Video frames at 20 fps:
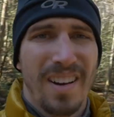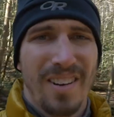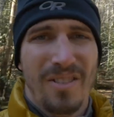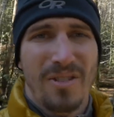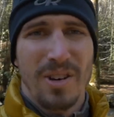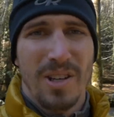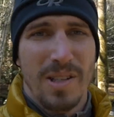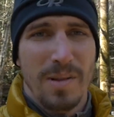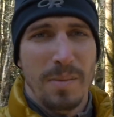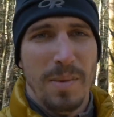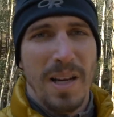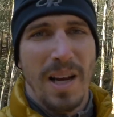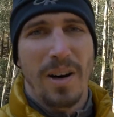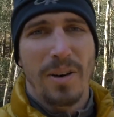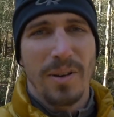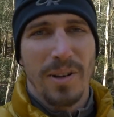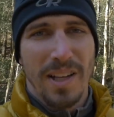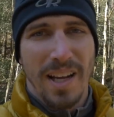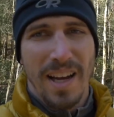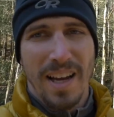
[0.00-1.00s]
going to be
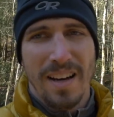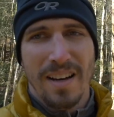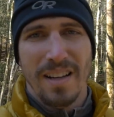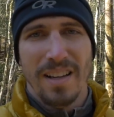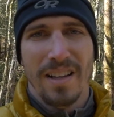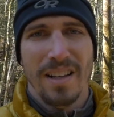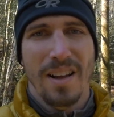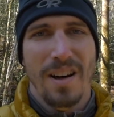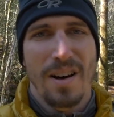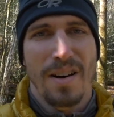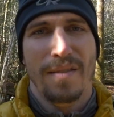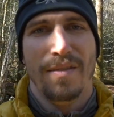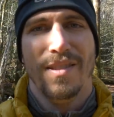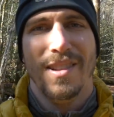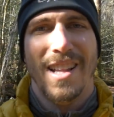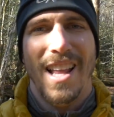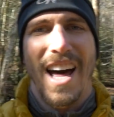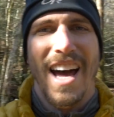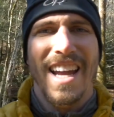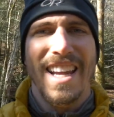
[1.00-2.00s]
holding out a lot of
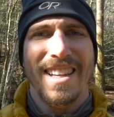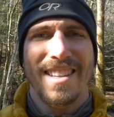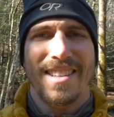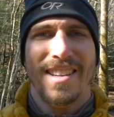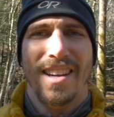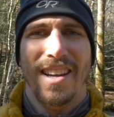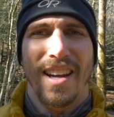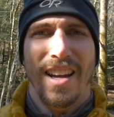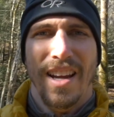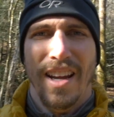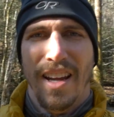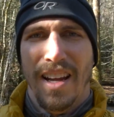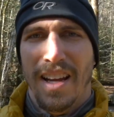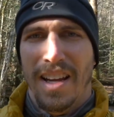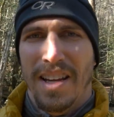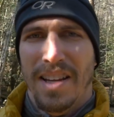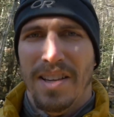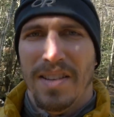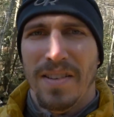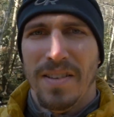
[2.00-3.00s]
light,
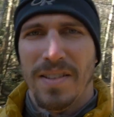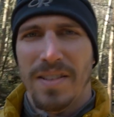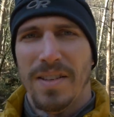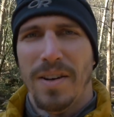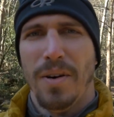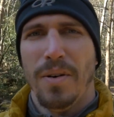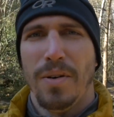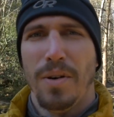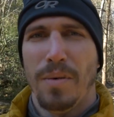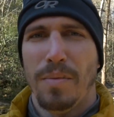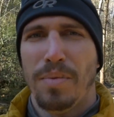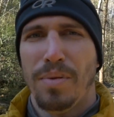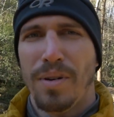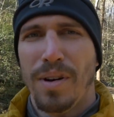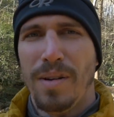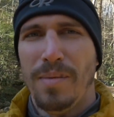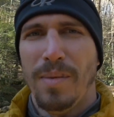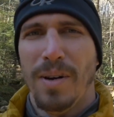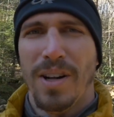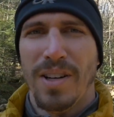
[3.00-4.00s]
so you're
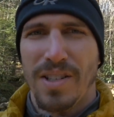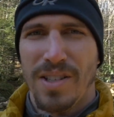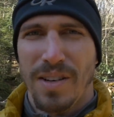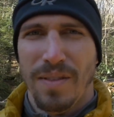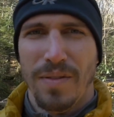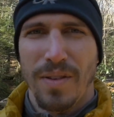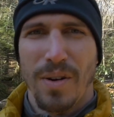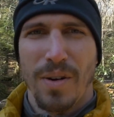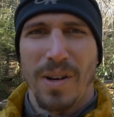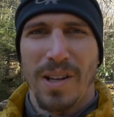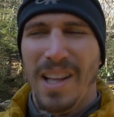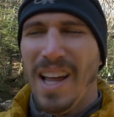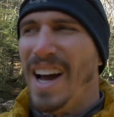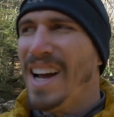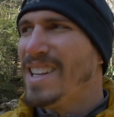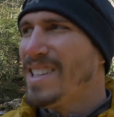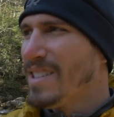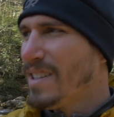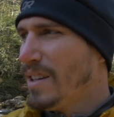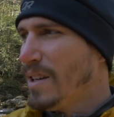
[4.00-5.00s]
pretty much, if you're a
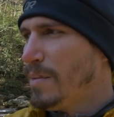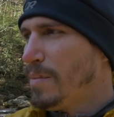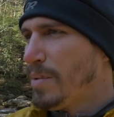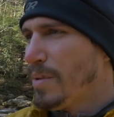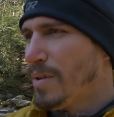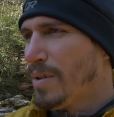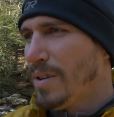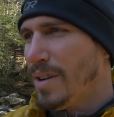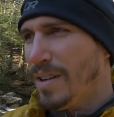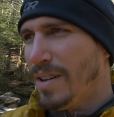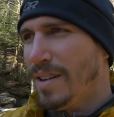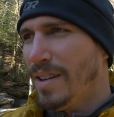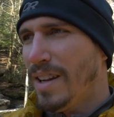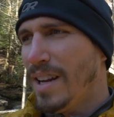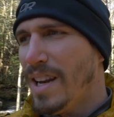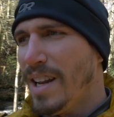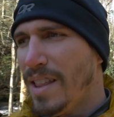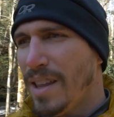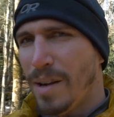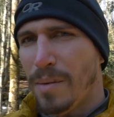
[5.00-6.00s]
light sleeper and
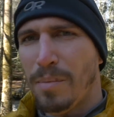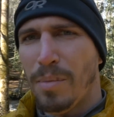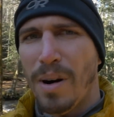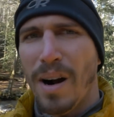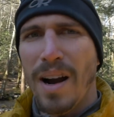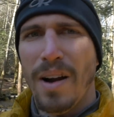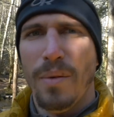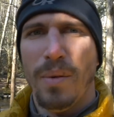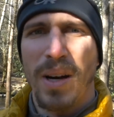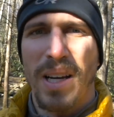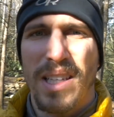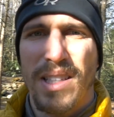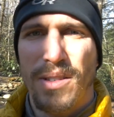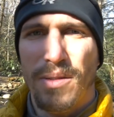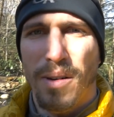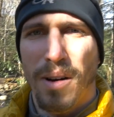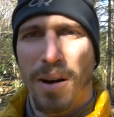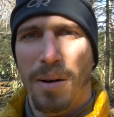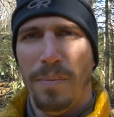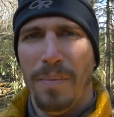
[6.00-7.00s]
anything bright wakes
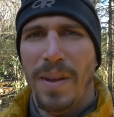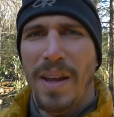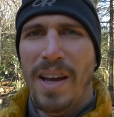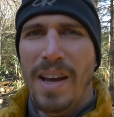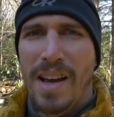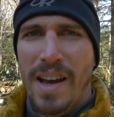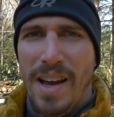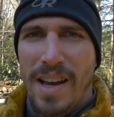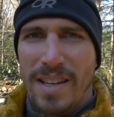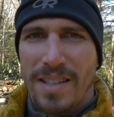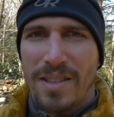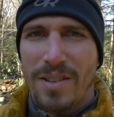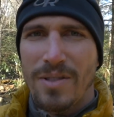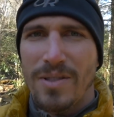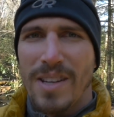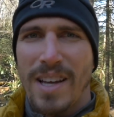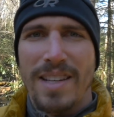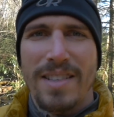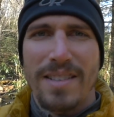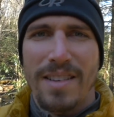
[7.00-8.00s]
you up, as soon
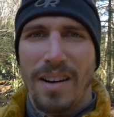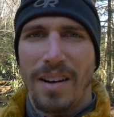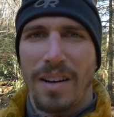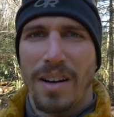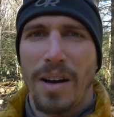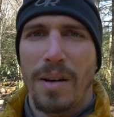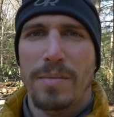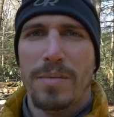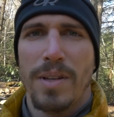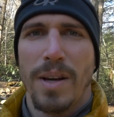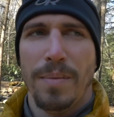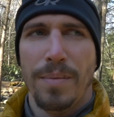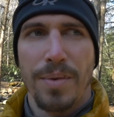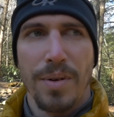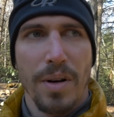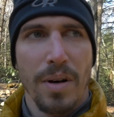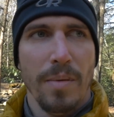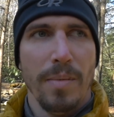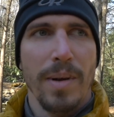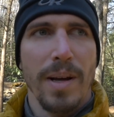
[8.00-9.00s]
as that sun comes up,
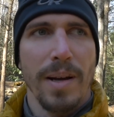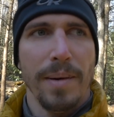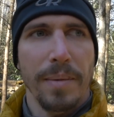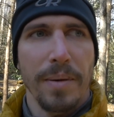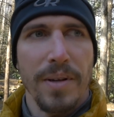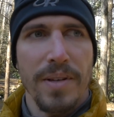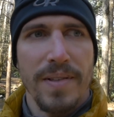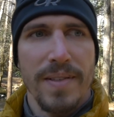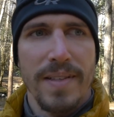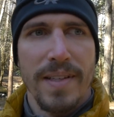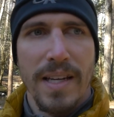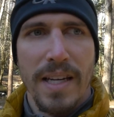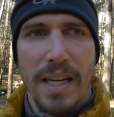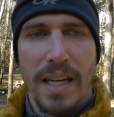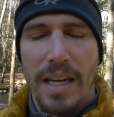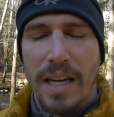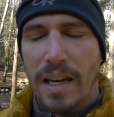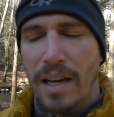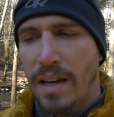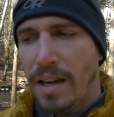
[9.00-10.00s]
you're going to be able to
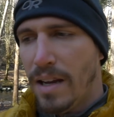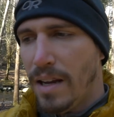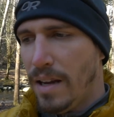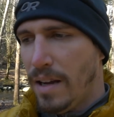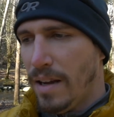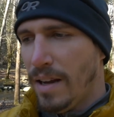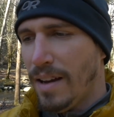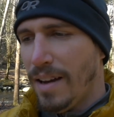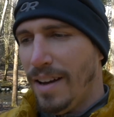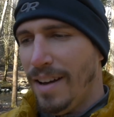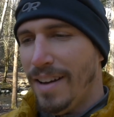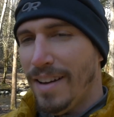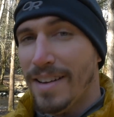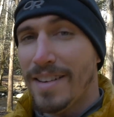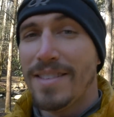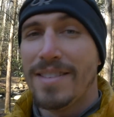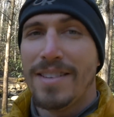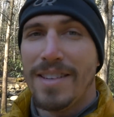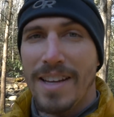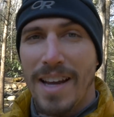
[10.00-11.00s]

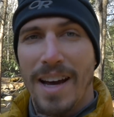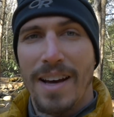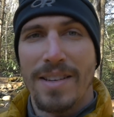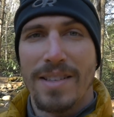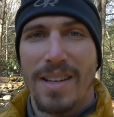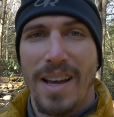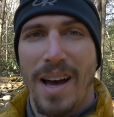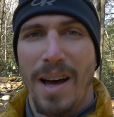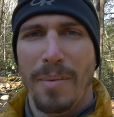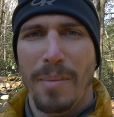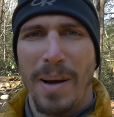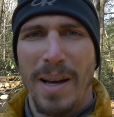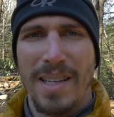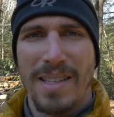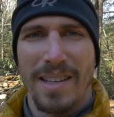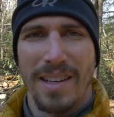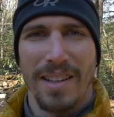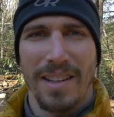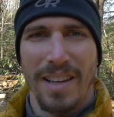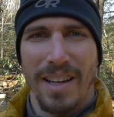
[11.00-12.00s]
see outside
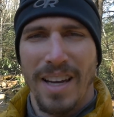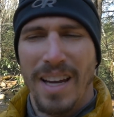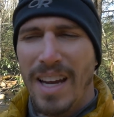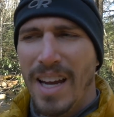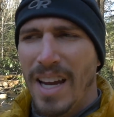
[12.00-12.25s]
basically.